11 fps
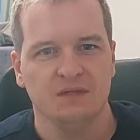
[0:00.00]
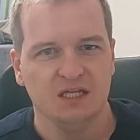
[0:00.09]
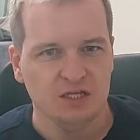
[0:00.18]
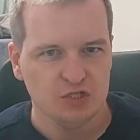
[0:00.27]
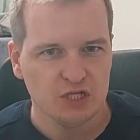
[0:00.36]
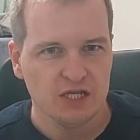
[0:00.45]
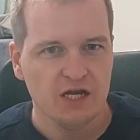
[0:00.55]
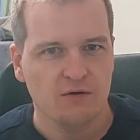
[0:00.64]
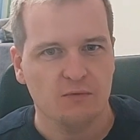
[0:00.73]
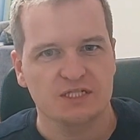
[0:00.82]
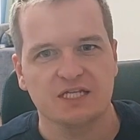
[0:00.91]
Each
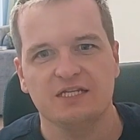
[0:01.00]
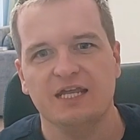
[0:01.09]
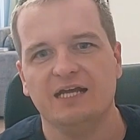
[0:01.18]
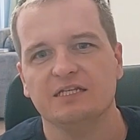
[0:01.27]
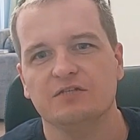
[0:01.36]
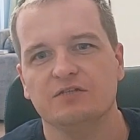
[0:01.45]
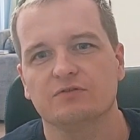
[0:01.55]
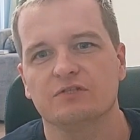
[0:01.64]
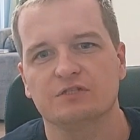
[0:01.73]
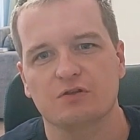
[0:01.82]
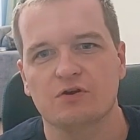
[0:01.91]
gear was connected to
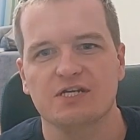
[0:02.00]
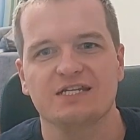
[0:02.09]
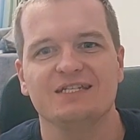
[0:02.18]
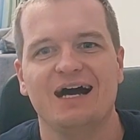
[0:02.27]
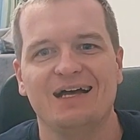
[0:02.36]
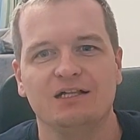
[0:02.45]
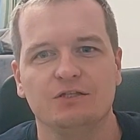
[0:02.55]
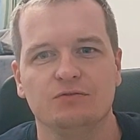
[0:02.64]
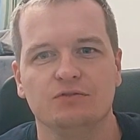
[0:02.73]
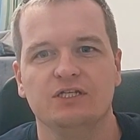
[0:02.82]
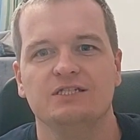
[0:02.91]
a certain dial
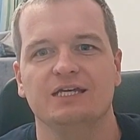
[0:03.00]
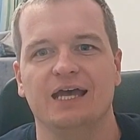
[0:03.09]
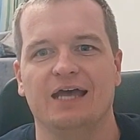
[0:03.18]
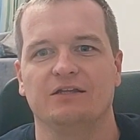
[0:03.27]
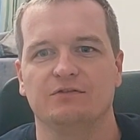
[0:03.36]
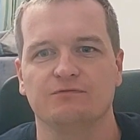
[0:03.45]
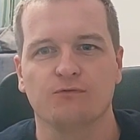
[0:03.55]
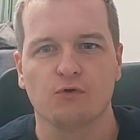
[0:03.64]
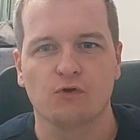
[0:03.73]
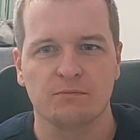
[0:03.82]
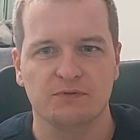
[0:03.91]
unit and it
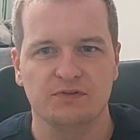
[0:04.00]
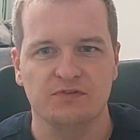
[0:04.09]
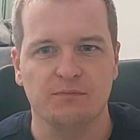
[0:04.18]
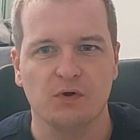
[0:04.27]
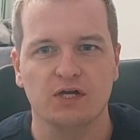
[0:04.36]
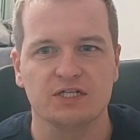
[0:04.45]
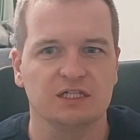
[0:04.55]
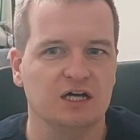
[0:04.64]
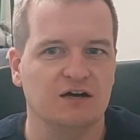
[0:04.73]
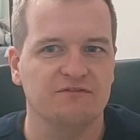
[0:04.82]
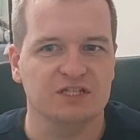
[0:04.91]
formed the model of the